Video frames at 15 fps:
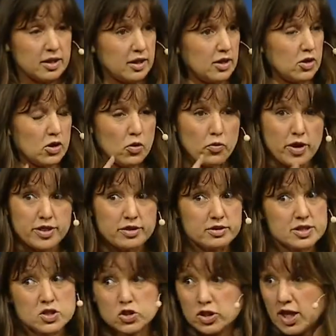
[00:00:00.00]
You know, whether
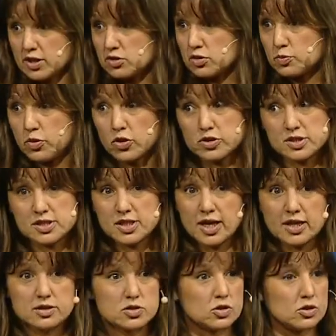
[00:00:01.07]
it's to get to porn
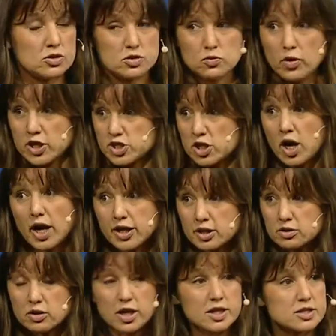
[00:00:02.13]
sites or to watch Caillou
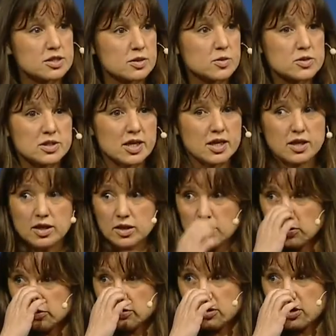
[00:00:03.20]
cartoons, like, you
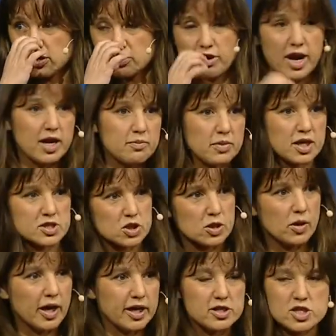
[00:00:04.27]
know, grandmas know
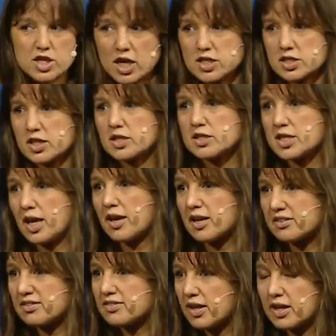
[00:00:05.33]
how to change their DNS
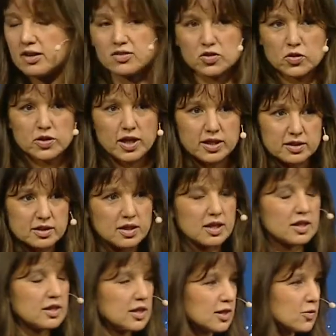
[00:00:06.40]
settings so that the
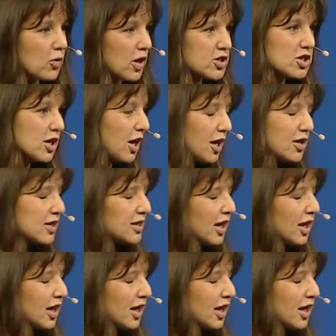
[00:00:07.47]
kid can watch Caillou.